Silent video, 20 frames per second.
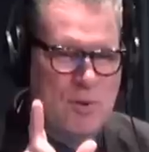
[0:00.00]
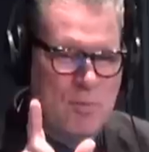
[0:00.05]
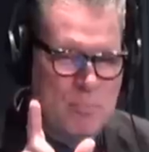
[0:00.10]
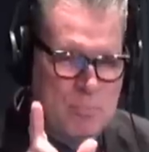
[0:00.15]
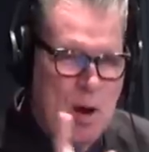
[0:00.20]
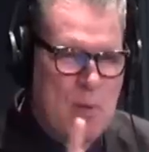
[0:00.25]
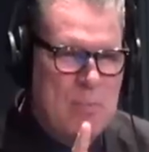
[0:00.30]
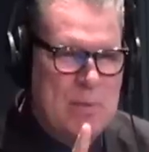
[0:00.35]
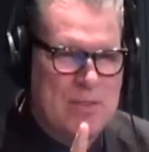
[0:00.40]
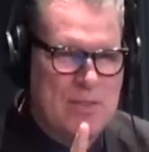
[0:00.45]

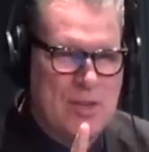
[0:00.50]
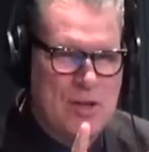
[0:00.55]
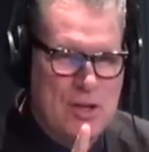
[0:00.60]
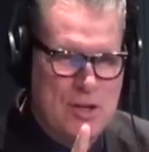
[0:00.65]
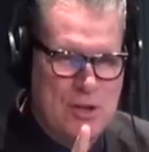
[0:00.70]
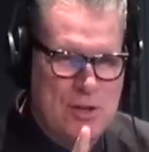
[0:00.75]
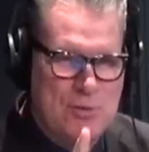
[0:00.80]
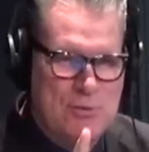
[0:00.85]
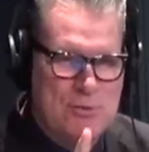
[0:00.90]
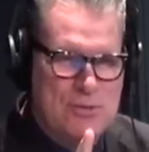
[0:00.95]
webcam. bombing the
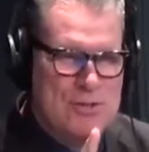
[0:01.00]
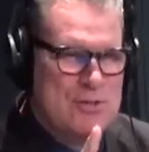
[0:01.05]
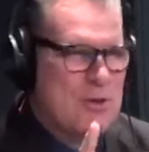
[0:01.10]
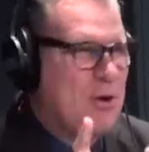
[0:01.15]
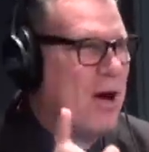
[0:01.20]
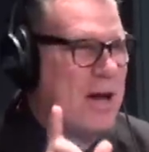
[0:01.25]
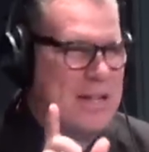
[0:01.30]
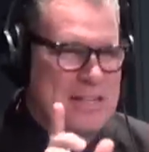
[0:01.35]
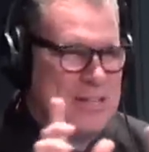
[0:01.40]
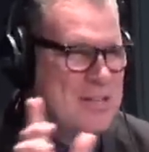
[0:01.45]
news,
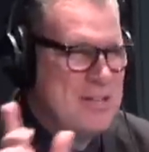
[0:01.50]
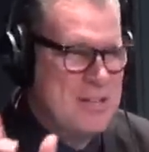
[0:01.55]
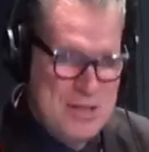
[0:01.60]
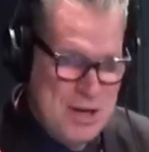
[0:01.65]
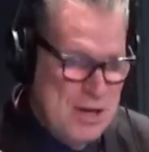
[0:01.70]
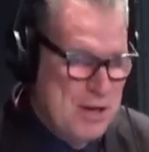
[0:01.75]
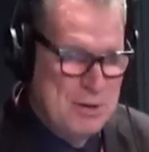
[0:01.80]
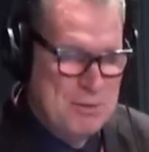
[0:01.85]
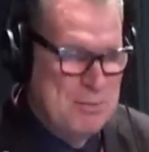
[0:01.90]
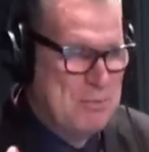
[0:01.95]
or I didn't
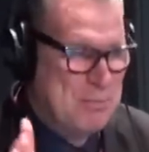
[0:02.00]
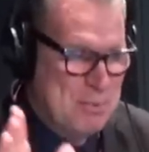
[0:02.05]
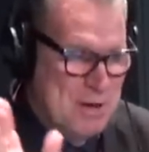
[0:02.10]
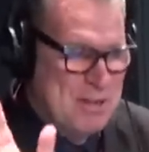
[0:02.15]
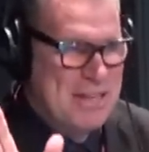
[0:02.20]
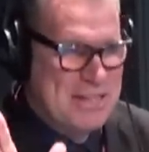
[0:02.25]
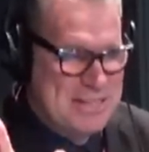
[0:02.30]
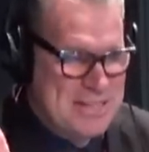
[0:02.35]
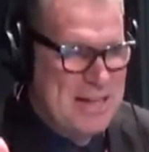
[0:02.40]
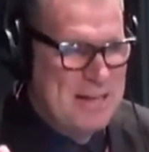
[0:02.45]
know
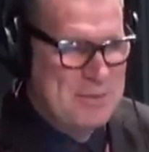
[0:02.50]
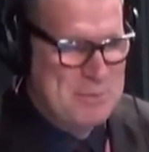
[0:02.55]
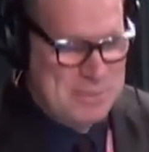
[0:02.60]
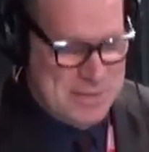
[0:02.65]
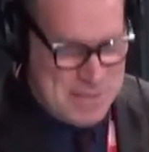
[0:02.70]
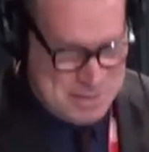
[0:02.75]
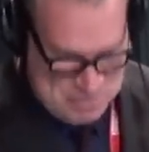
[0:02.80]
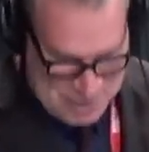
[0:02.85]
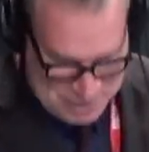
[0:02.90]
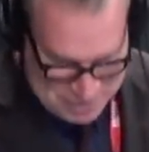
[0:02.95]
what exactly
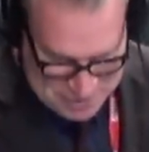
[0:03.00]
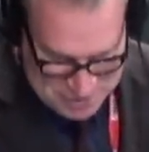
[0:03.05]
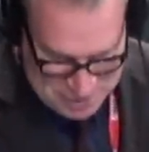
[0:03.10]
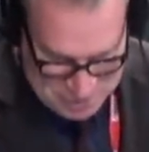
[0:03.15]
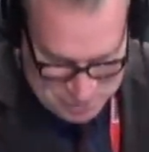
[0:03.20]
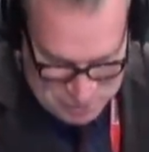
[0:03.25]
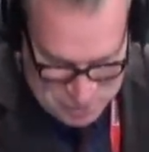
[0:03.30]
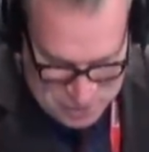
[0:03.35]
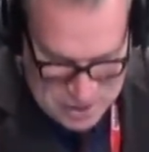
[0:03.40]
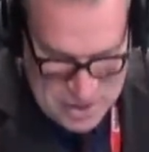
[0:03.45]
what that meant.
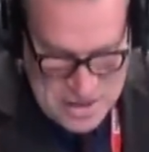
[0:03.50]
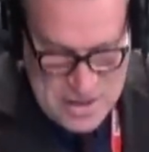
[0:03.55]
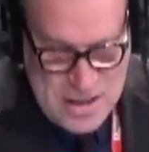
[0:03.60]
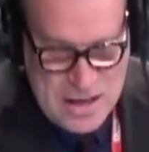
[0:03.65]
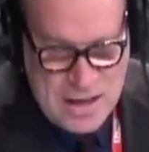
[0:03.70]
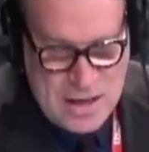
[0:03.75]
So fine.